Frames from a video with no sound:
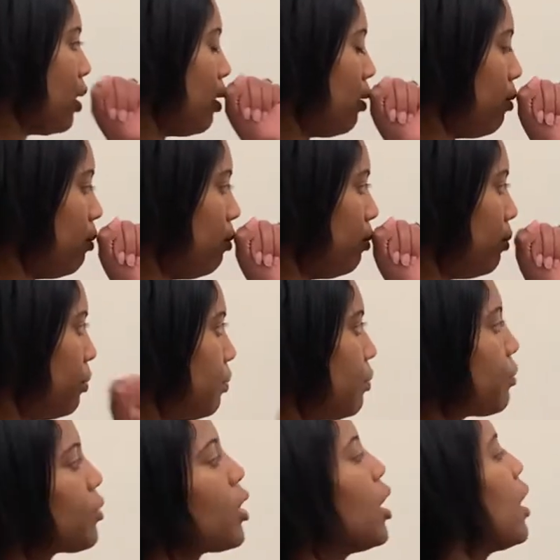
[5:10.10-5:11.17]

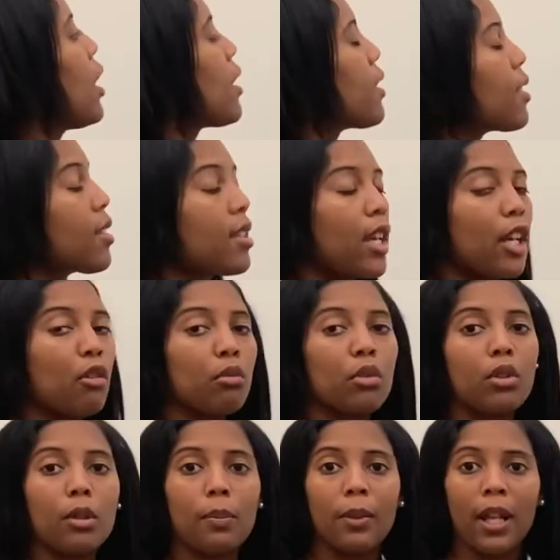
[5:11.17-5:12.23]
the same rule
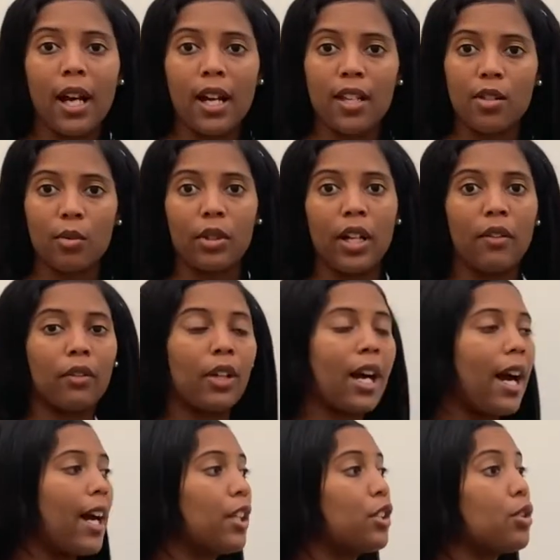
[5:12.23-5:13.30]
applies whenever
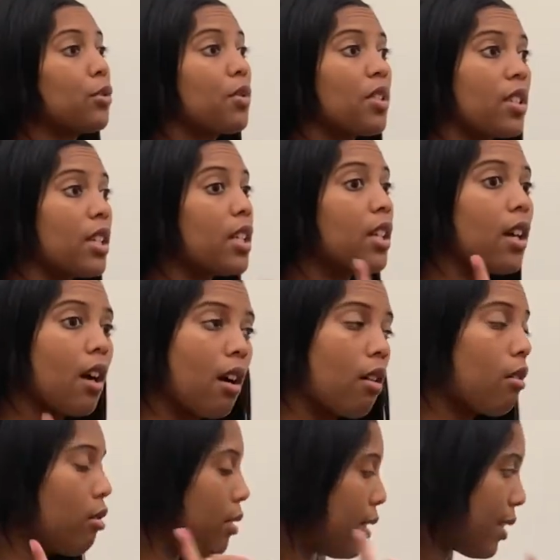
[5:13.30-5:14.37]
I do
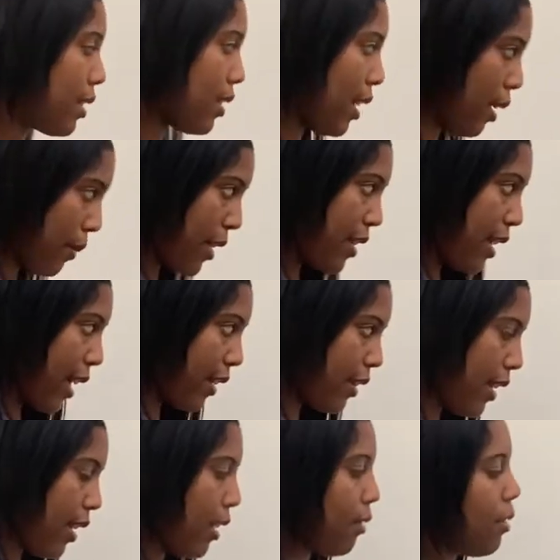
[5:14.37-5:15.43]
TO. Same exact
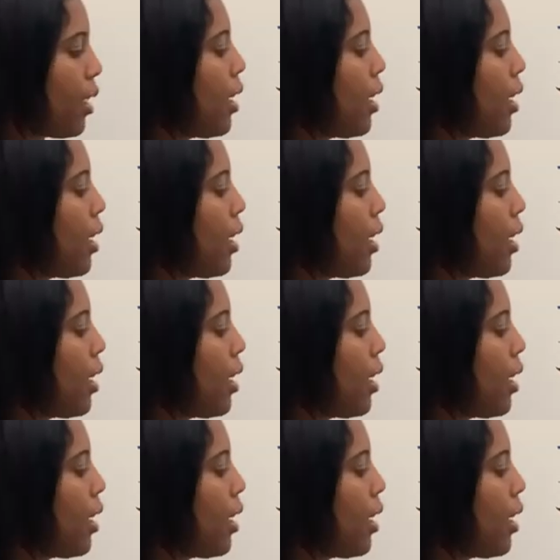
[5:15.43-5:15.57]
thing.